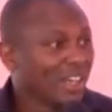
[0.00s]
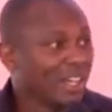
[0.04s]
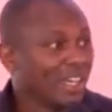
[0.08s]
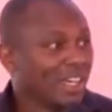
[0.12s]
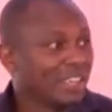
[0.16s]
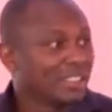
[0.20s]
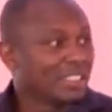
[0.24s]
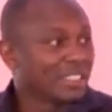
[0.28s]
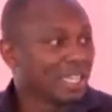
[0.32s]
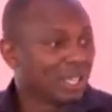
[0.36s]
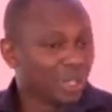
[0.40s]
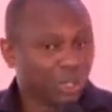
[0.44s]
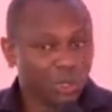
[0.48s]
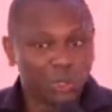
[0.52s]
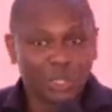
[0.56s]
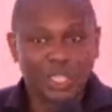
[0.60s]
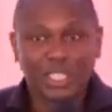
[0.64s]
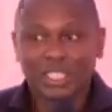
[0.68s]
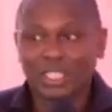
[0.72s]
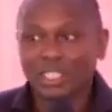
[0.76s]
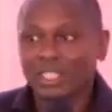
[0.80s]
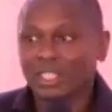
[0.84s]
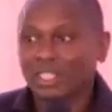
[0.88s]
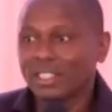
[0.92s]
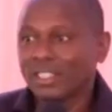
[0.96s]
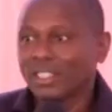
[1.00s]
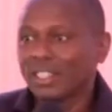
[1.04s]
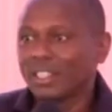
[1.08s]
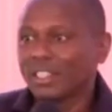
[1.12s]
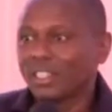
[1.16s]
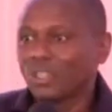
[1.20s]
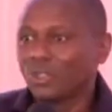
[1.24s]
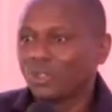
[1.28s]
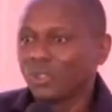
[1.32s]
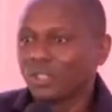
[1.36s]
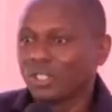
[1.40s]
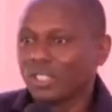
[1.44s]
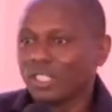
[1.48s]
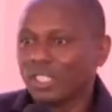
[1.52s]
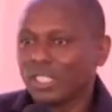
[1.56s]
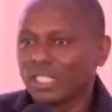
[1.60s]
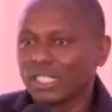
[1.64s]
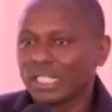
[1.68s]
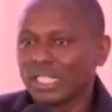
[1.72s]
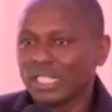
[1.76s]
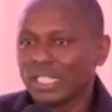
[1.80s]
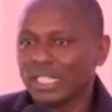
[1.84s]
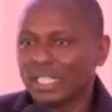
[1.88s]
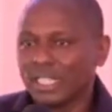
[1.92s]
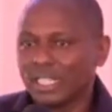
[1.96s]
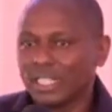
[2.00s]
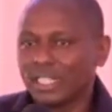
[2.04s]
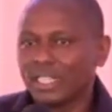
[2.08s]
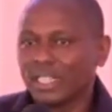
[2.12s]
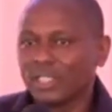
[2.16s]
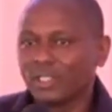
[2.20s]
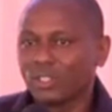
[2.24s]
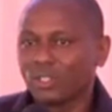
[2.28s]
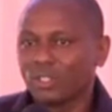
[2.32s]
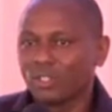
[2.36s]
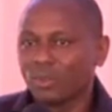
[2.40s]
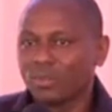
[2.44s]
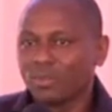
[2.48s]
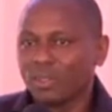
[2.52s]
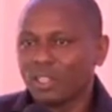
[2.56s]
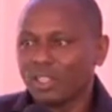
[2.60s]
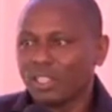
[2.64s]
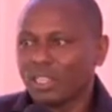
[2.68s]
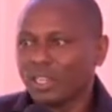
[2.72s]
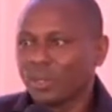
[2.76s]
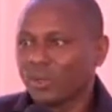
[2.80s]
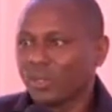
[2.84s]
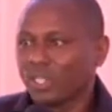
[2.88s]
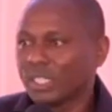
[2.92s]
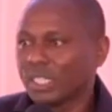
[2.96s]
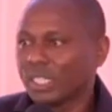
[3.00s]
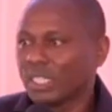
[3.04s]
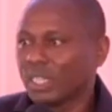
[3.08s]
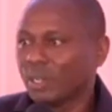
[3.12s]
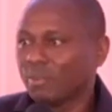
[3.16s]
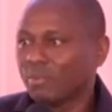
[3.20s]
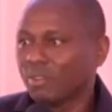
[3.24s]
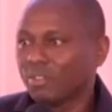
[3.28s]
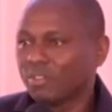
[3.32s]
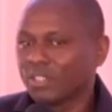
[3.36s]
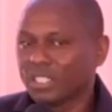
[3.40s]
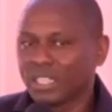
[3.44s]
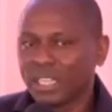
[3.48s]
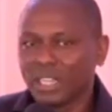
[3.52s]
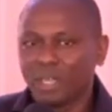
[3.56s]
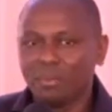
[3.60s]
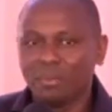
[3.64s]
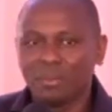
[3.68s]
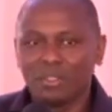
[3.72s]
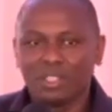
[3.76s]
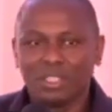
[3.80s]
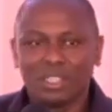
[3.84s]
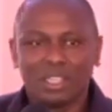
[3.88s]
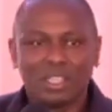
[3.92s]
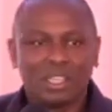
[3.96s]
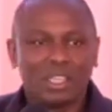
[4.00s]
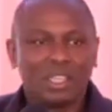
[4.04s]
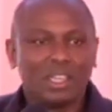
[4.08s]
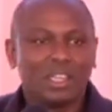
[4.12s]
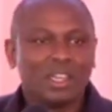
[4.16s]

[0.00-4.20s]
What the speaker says: security. I know CS Kindiki has also been there quite a number of times.